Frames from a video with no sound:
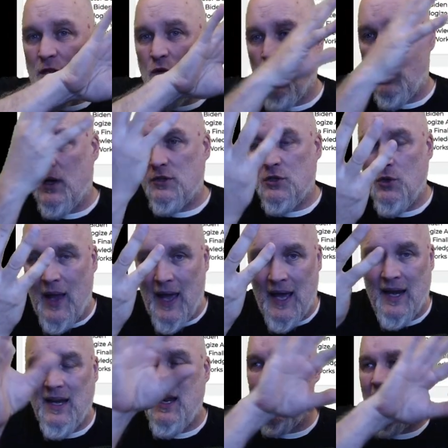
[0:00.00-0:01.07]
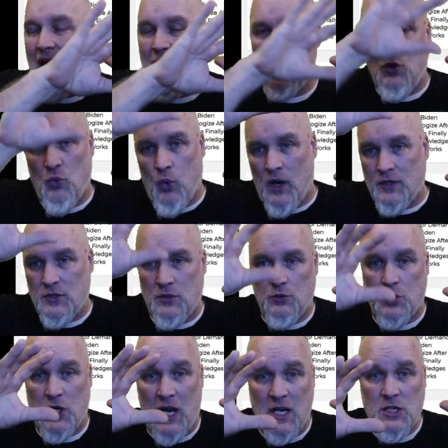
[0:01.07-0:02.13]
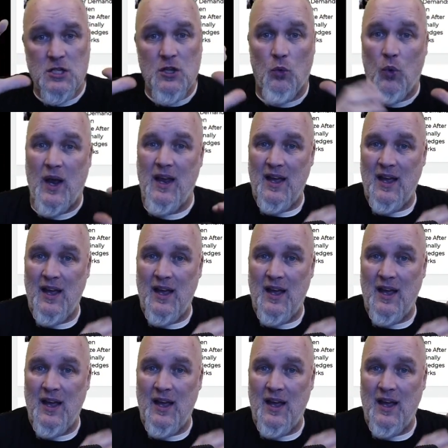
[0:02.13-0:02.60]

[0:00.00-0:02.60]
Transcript: you want to edit it and you want to change the way